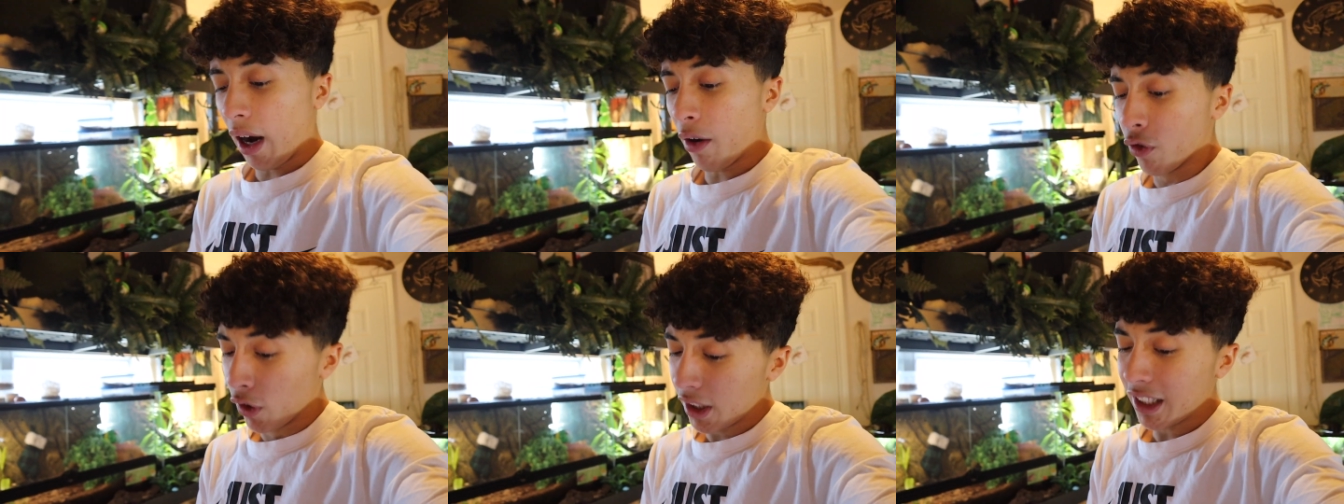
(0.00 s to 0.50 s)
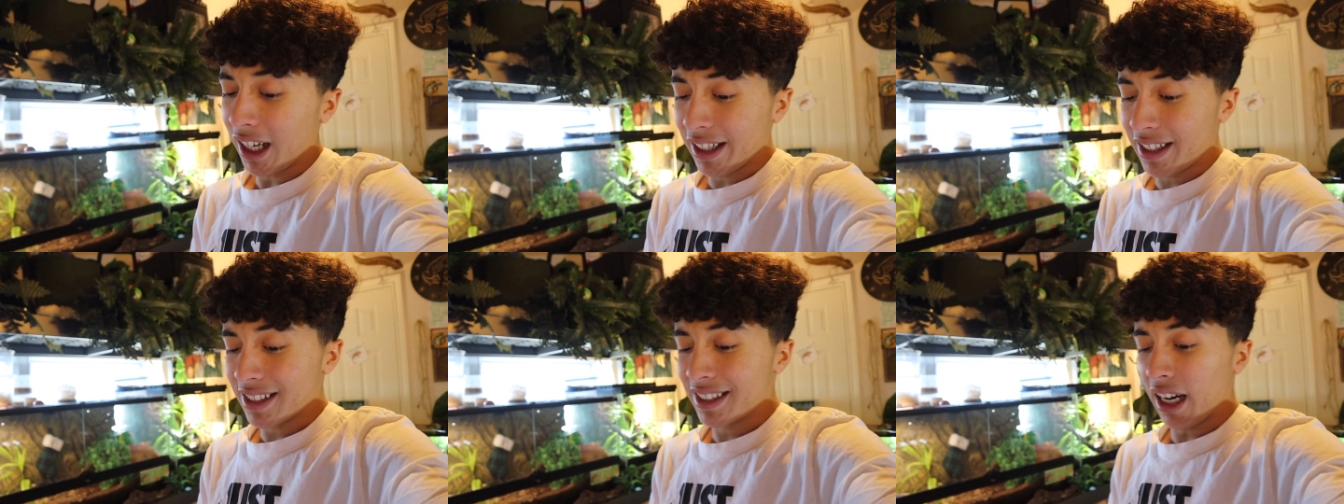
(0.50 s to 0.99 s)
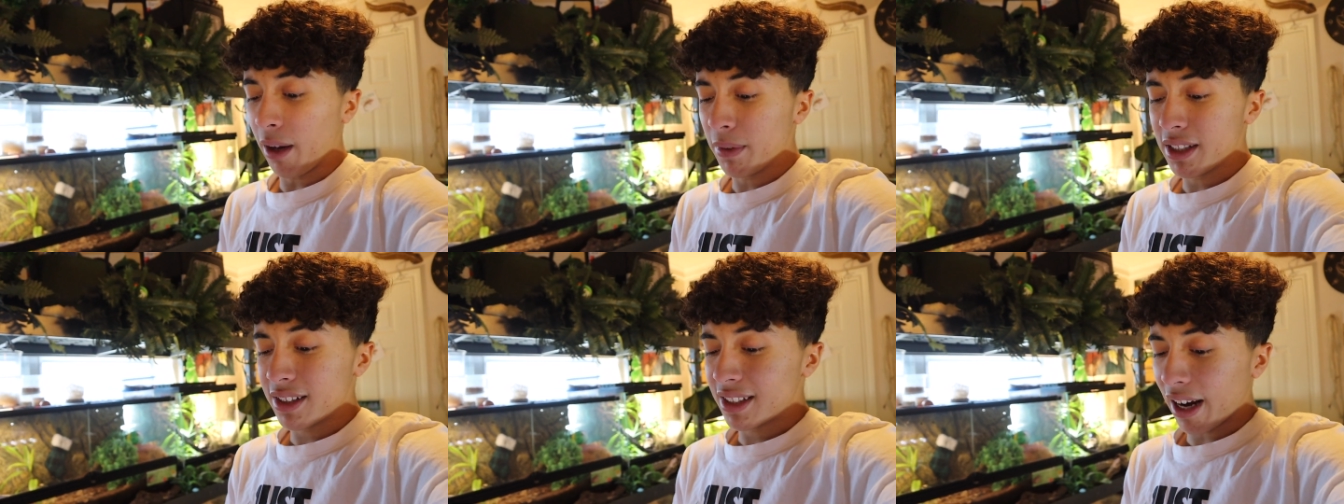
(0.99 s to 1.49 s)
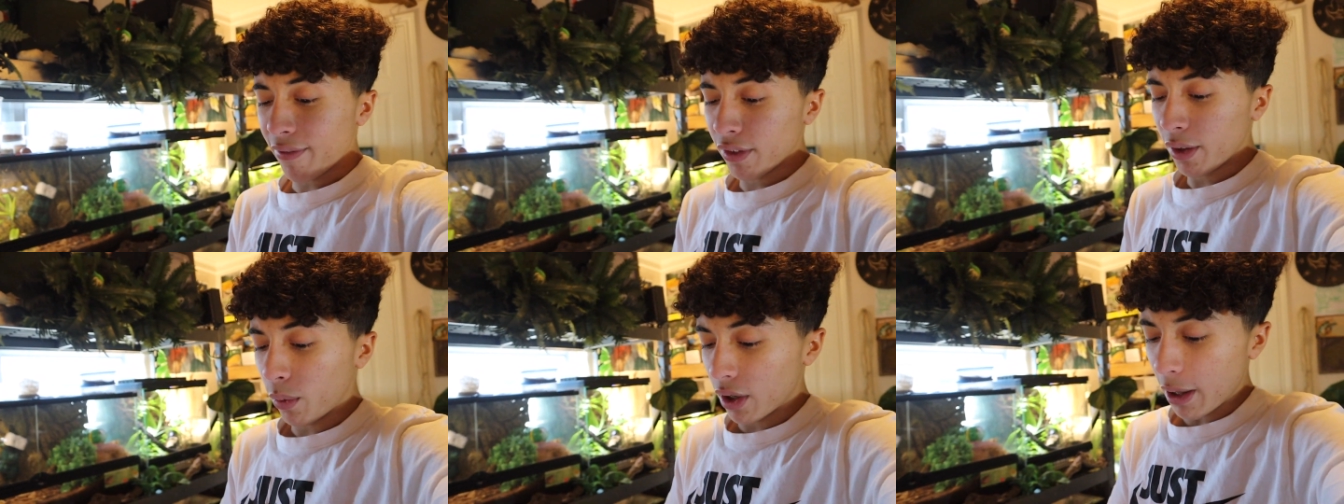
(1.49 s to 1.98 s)
I really like this setup. This is
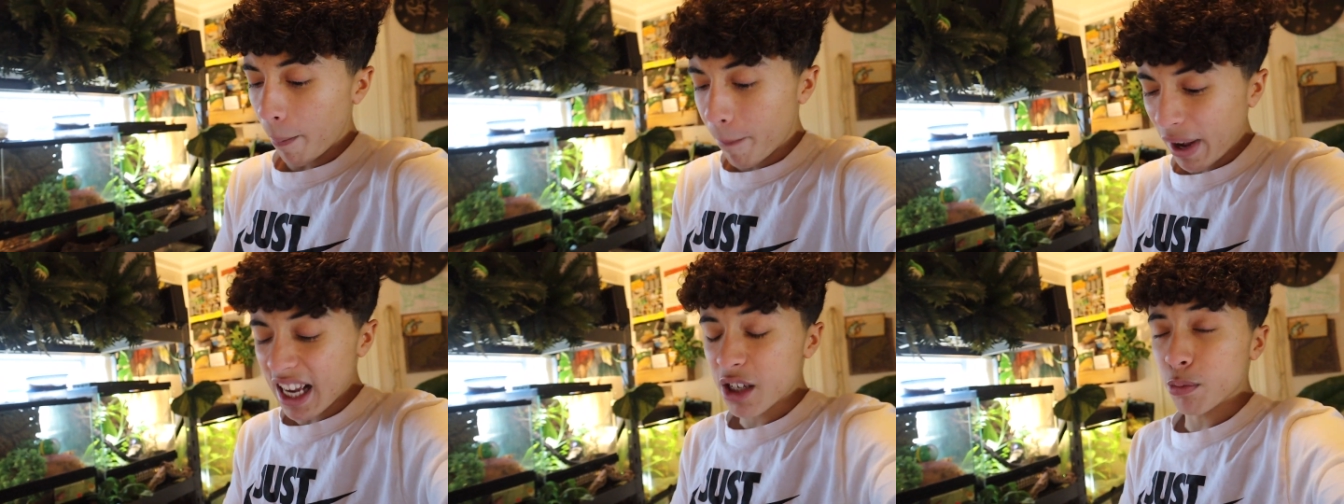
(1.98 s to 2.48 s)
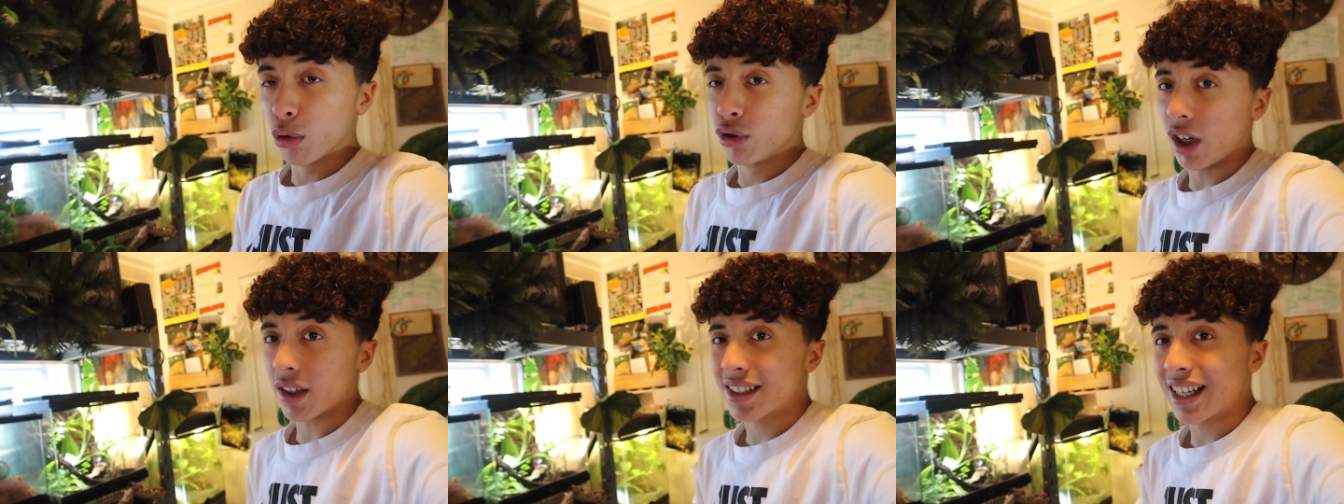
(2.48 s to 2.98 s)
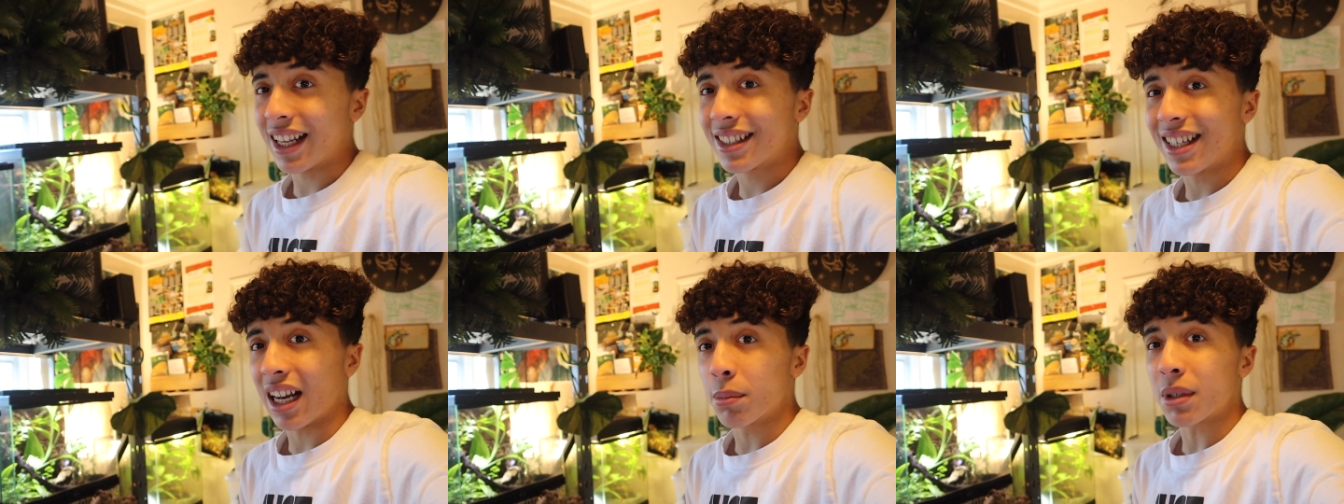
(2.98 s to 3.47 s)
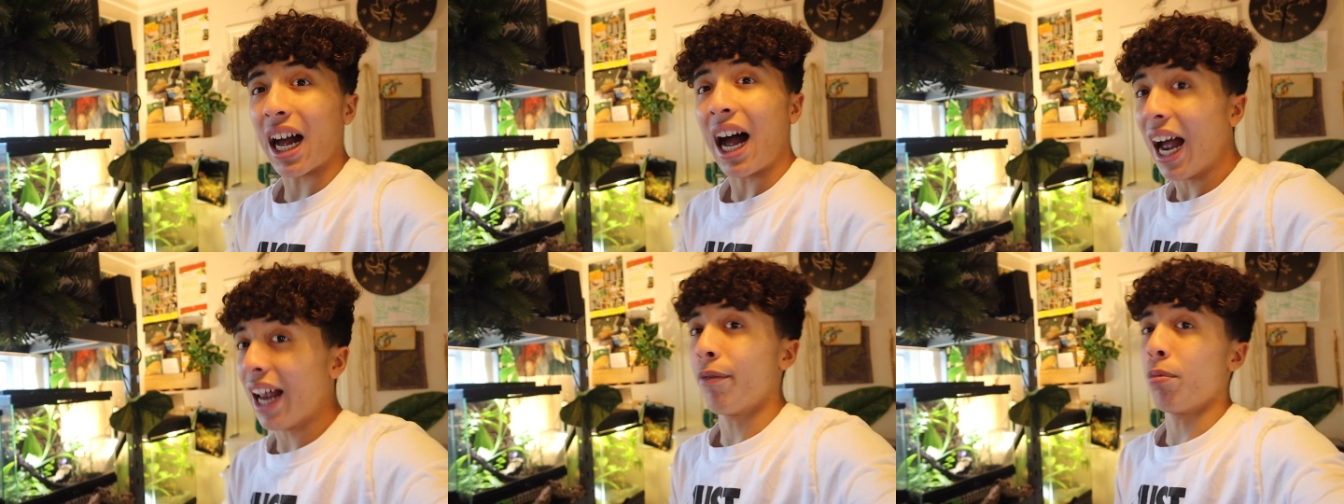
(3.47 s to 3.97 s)
definitely one of the best blue-tongue skink setups
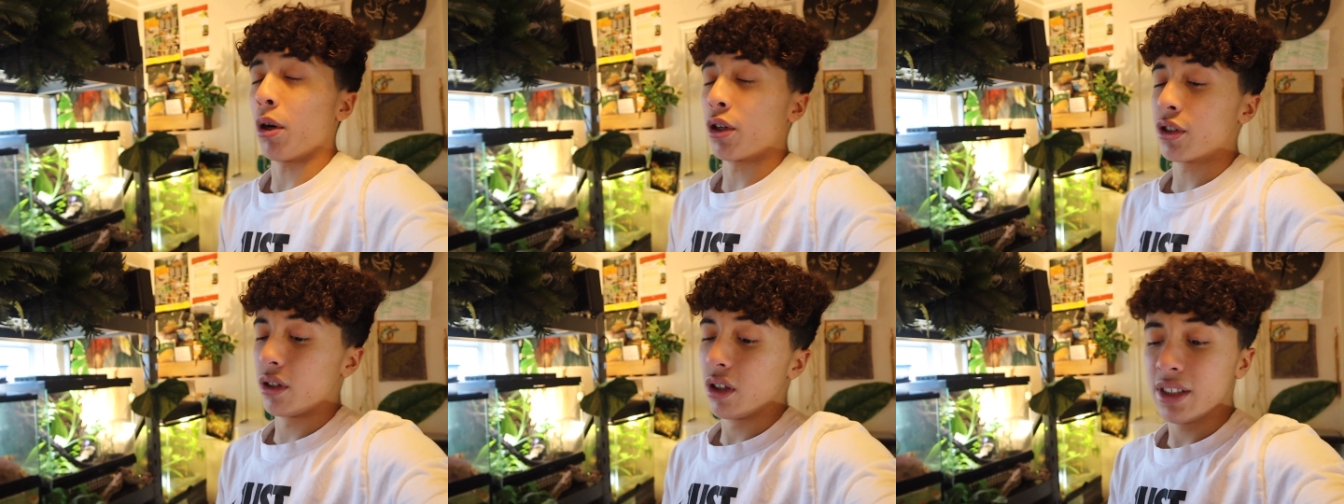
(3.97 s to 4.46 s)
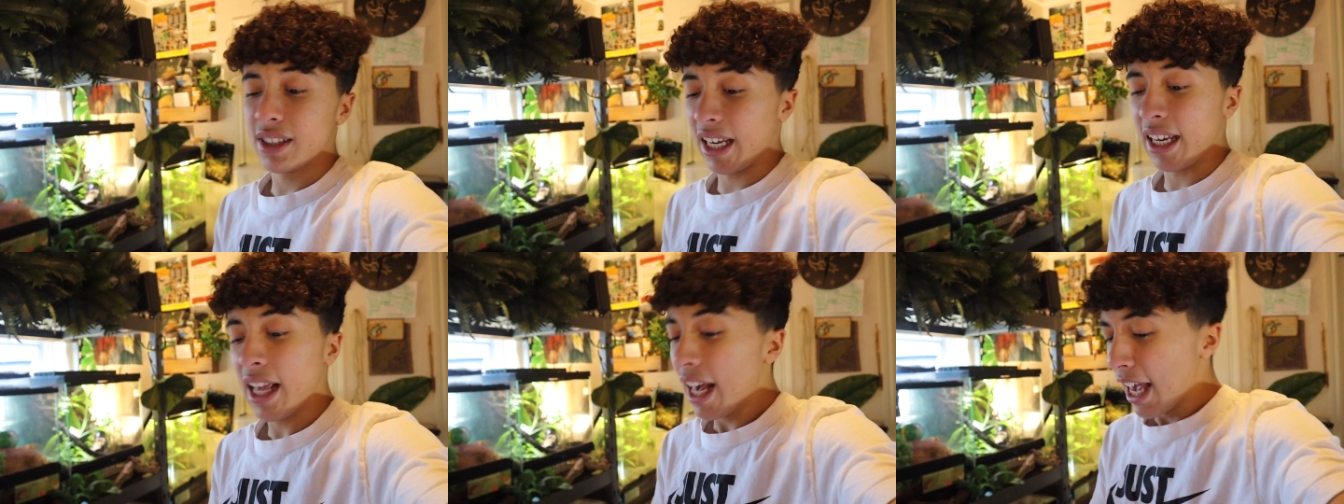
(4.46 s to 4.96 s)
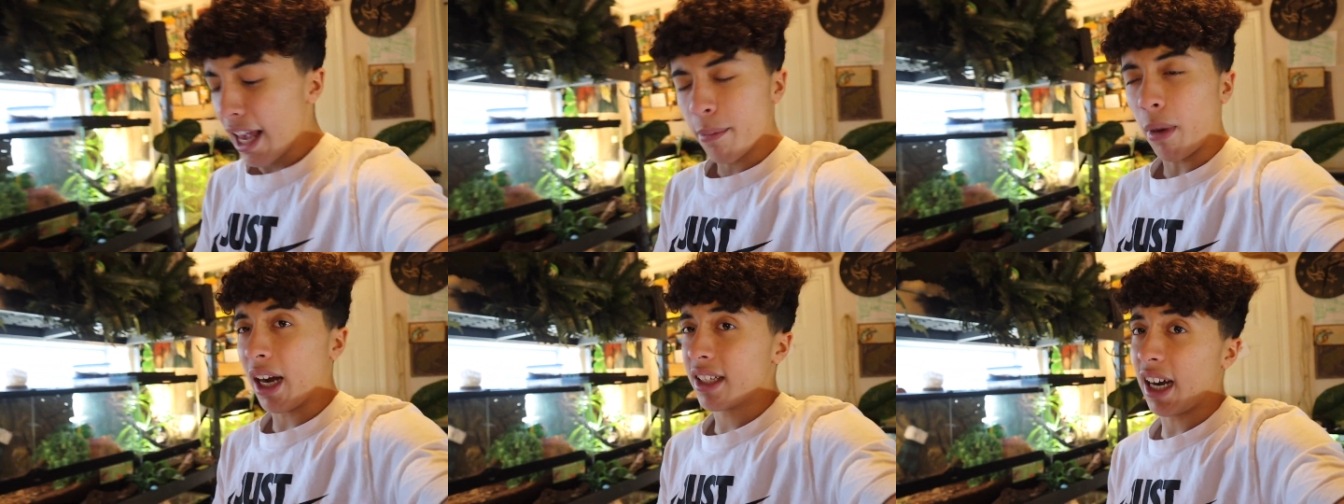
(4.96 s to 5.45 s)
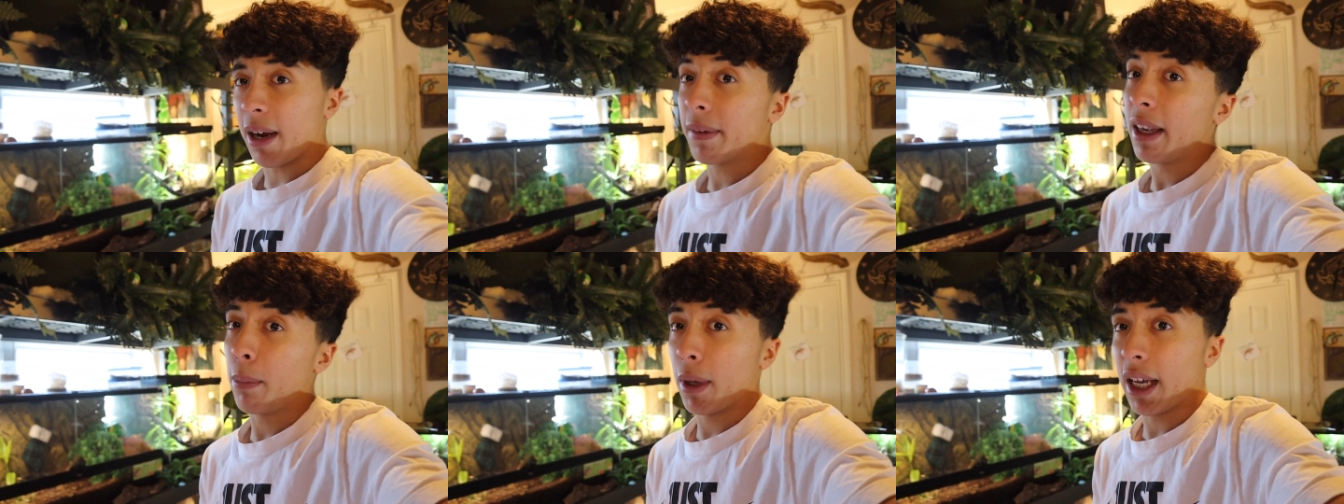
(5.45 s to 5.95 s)
I have personally seen in my time
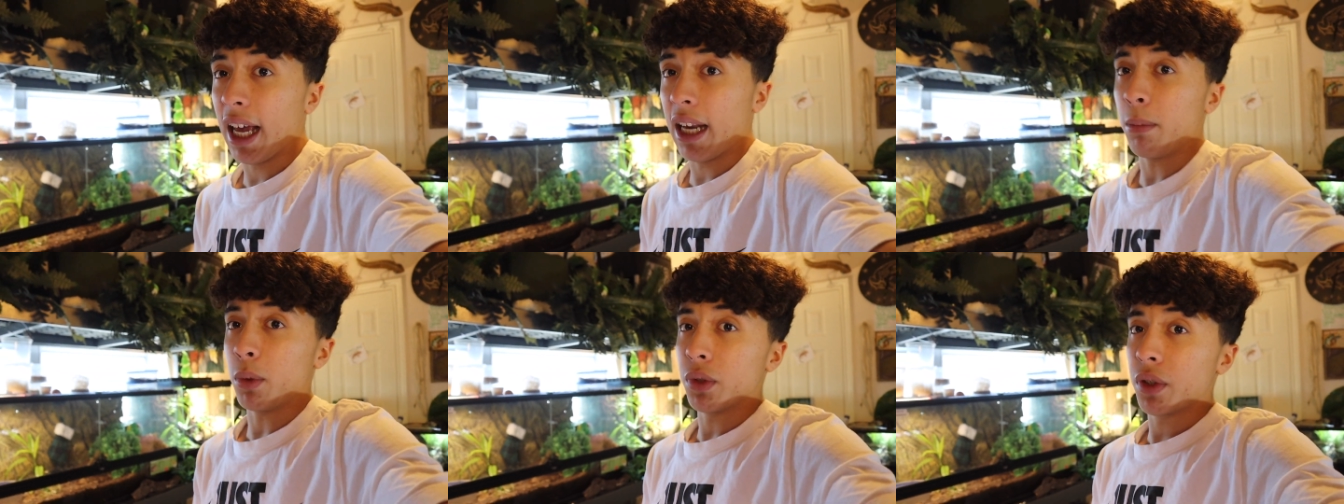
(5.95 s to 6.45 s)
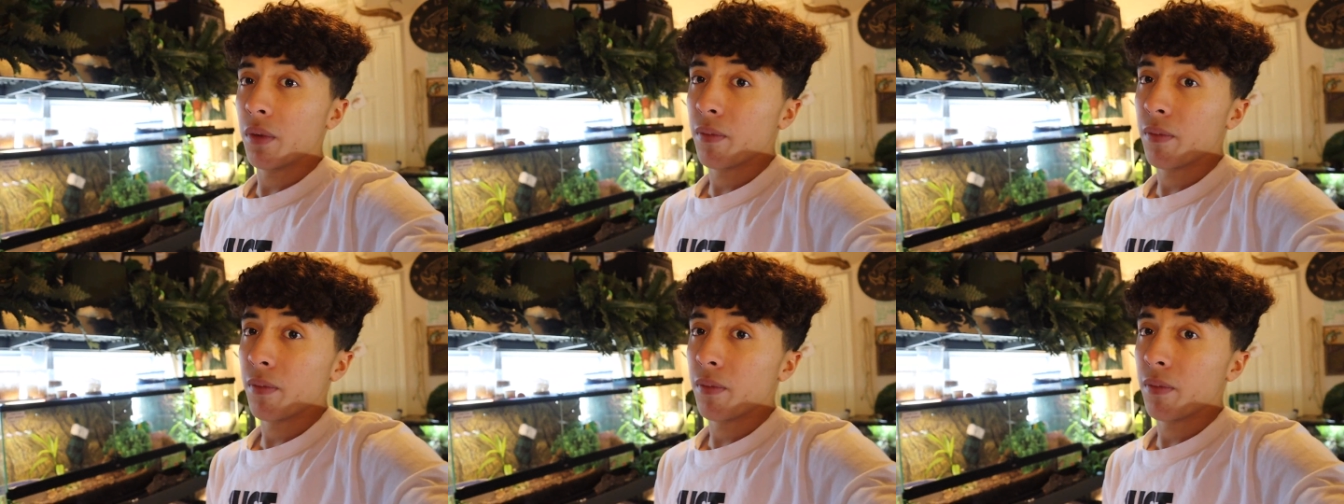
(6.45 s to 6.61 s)
keeping animals.